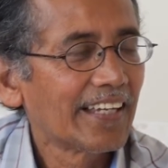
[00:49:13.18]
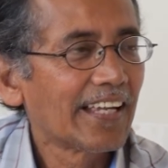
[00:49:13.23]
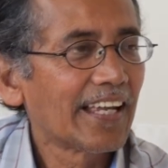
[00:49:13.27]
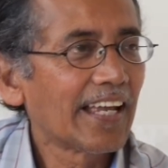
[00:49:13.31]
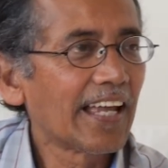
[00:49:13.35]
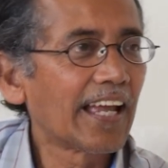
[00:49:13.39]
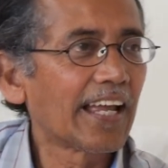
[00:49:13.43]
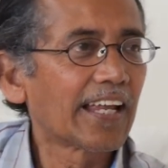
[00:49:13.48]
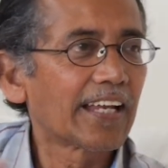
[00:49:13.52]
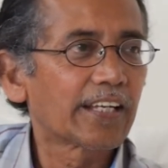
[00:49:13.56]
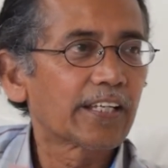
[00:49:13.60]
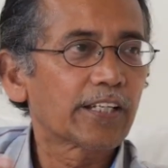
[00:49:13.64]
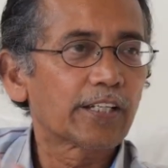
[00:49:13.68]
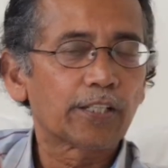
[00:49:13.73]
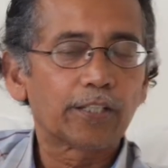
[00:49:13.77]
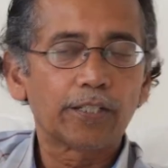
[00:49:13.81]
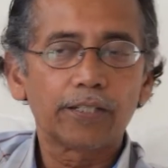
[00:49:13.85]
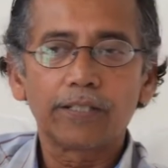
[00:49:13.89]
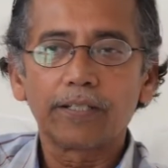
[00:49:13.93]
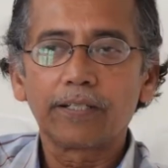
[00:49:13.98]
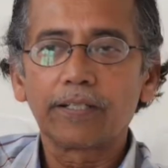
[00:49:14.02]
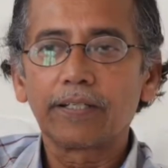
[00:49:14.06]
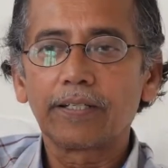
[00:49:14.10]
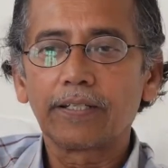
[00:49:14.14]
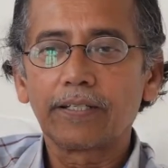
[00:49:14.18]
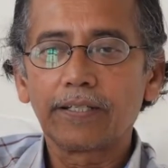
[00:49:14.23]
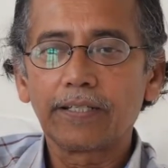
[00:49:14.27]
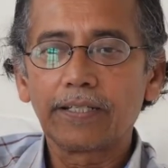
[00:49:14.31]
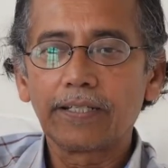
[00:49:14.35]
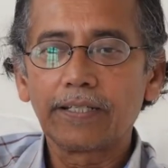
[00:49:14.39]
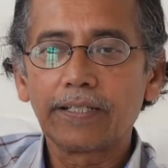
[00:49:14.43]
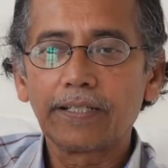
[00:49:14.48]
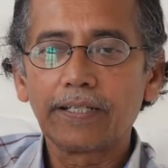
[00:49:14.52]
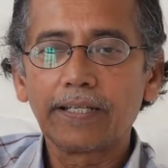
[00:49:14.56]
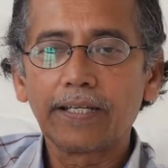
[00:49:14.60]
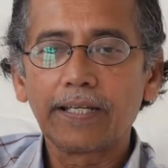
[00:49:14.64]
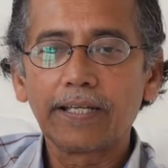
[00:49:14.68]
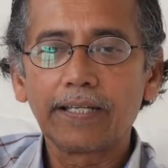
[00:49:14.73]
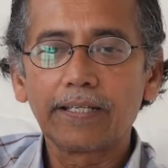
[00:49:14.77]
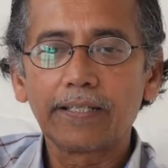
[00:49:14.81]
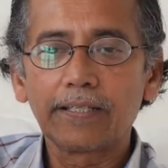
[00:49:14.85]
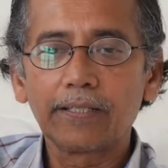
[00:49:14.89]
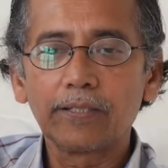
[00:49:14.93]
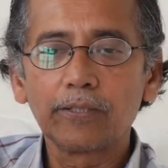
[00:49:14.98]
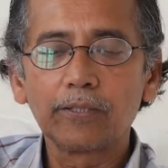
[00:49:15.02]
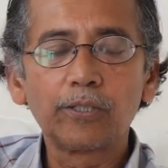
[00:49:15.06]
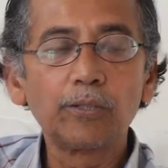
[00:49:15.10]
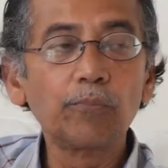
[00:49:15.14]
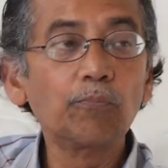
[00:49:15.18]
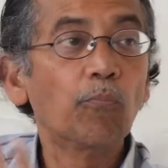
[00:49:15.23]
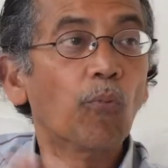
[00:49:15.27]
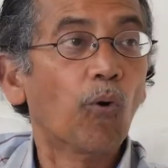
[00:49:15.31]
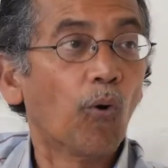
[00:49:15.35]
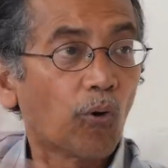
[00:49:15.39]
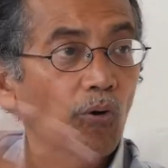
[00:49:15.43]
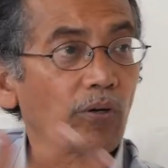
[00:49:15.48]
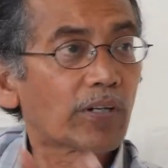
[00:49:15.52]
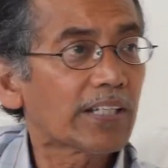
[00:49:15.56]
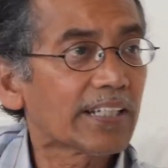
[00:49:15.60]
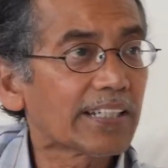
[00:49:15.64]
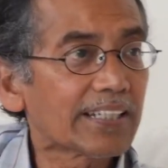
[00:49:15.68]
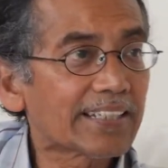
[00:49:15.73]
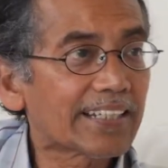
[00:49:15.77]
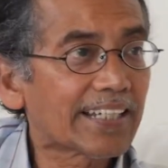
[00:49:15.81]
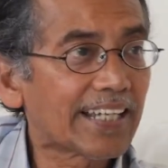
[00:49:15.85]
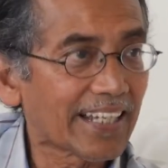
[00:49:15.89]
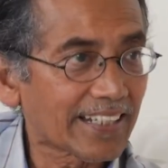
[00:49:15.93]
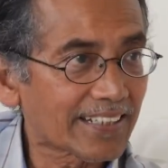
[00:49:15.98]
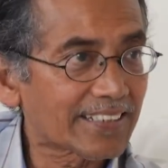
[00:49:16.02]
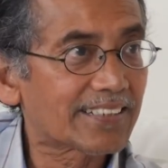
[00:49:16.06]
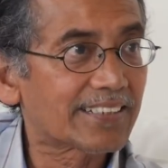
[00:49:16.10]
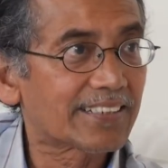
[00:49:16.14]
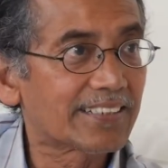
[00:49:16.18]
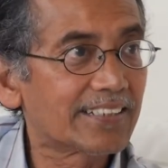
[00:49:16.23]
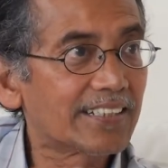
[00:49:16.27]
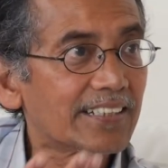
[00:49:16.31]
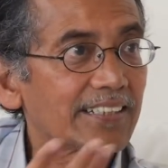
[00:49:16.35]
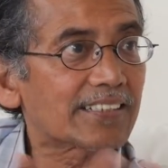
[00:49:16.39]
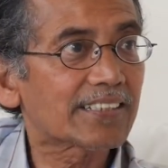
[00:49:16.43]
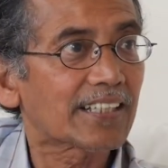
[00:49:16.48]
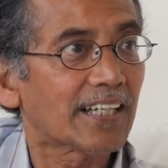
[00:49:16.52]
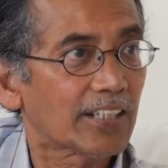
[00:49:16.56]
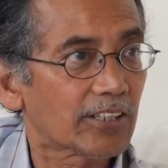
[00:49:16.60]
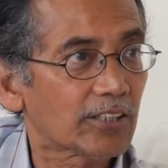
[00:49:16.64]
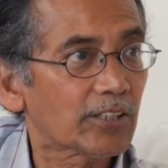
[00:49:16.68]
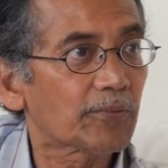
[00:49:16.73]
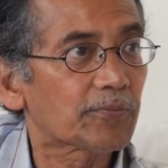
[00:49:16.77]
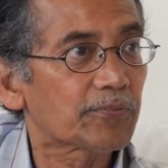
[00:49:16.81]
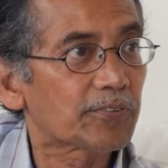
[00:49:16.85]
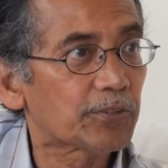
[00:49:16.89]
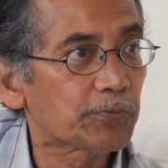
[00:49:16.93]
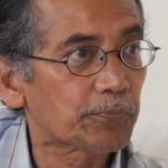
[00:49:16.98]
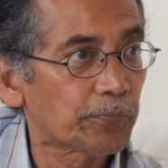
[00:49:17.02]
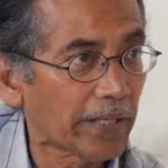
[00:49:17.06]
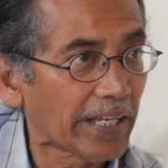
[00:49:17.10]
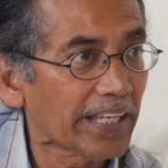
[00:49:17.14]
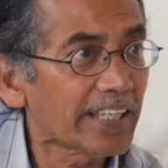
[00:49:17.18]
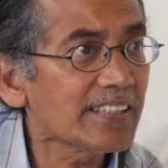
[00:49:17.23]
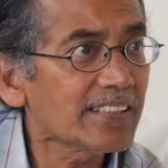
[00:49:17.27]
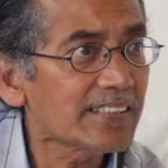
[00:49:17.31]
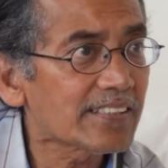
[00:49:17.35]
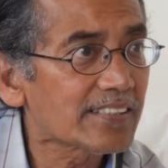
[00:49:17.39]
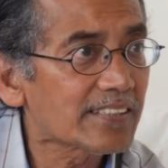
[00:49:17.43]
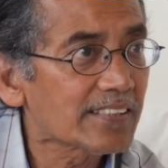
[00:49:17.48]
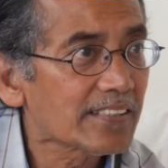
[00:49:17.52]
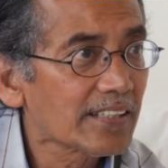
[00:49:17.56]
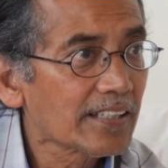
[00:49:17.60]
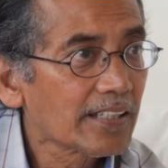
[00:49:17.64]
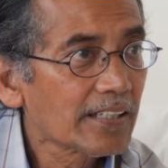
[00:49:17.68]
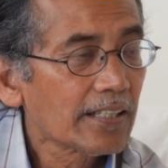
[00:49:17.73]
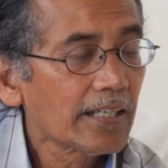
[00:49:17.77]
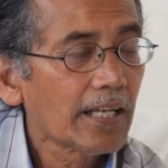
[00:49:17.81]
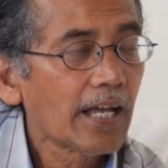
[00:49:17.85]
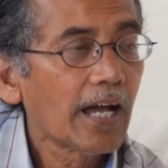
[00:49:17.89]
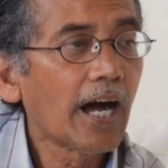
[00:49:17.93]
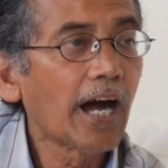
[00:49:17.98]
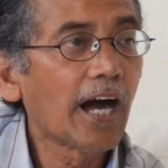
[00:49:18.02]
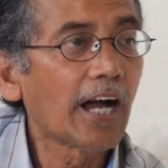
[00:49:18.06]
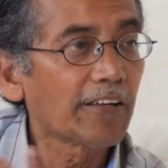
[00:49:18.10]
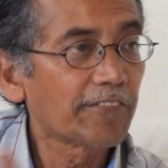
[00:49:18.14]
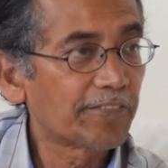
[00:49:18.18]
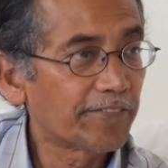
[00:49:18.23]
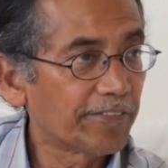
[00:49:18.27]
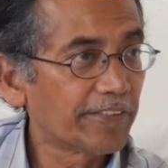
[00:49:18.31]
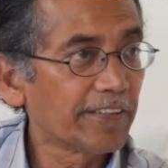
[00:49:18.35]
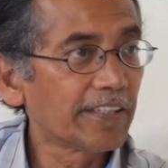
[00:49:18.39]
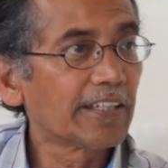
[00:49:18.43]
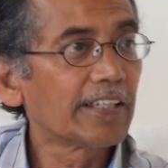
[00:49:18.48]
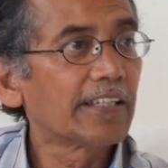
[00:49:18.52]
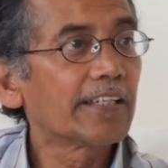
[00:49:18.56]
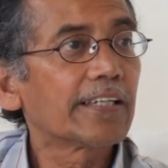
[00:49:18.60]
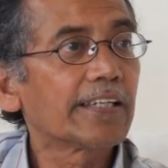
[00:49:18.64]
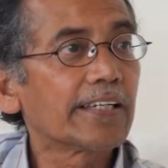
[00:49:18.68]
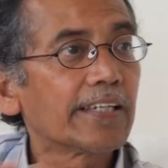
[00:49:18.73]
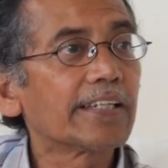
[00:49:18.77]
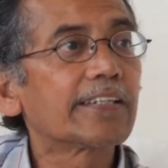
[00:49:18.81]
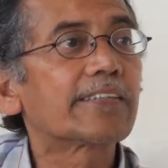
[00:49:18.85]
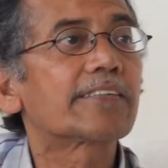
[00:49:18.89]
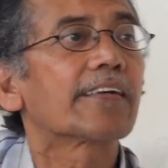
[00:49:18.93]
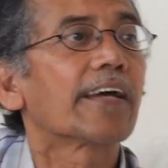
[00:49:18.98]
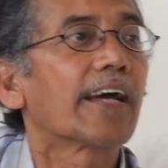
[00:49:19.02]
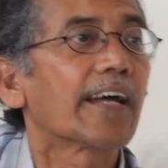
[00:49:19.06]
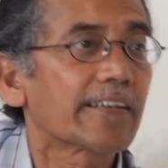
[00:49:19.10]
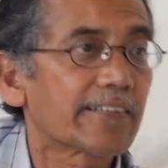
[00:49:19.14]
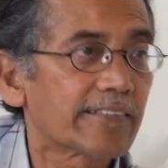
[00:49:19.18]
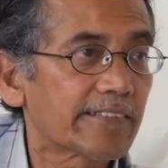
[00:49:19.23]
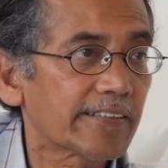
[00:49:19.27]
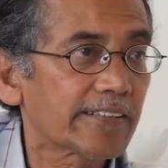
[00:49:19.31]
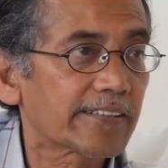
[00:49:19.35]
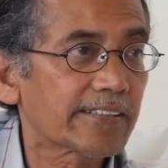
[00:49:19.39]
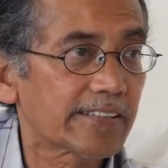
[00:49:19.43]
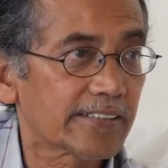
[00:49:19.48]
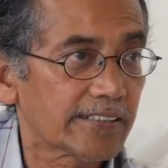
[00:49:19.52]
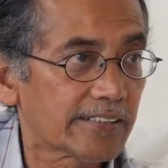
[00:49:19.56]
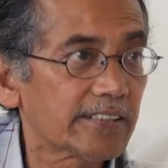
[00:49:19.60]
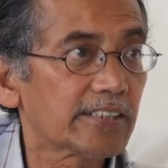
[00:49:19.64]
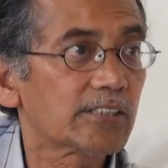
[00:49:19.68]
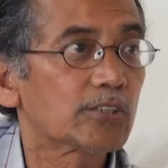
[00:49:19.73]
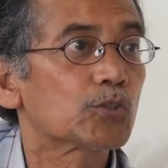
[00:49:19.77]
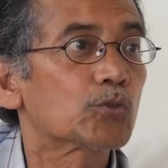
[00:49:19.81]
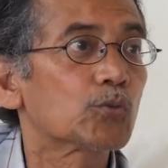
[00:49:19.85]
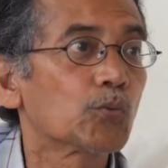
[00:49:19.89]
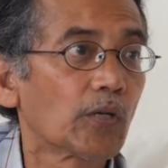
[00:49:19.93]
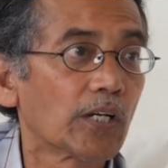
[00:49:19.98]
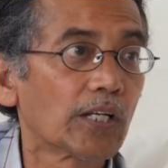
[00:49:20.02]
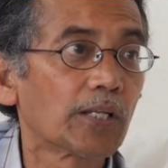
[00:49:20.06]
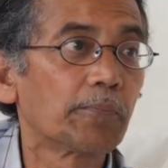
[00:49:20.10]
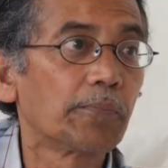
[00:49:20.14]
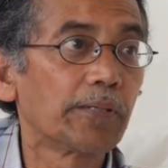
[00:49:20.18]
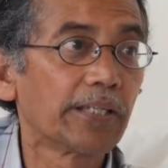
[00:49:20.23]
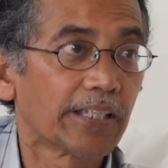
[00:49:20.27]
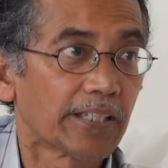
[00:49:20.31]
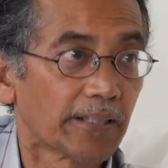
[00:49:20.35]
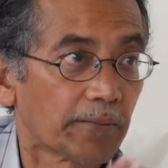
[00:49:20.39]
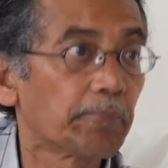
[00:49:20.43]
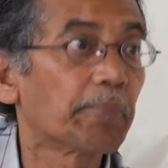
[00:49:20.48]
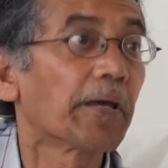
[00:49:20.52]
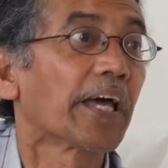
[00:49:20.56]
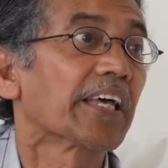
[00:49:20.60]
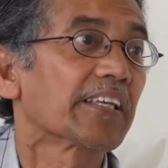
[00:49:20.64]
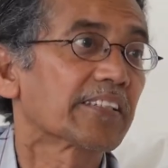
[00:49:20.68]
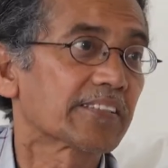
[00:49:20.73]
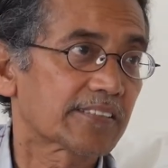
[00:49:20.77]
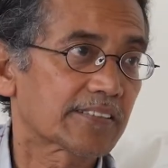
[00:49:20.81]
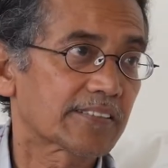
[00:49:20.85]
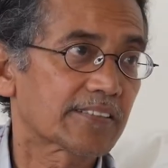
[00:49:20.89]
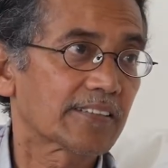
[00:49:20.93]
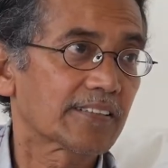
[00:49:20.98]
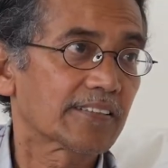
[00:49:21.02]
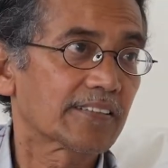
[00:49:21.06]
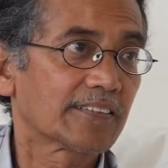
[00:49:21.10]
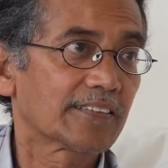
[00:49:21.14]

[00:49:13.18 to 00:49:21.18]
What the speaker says: And the more it gets this kind of space, I feel it addresses its well-being best.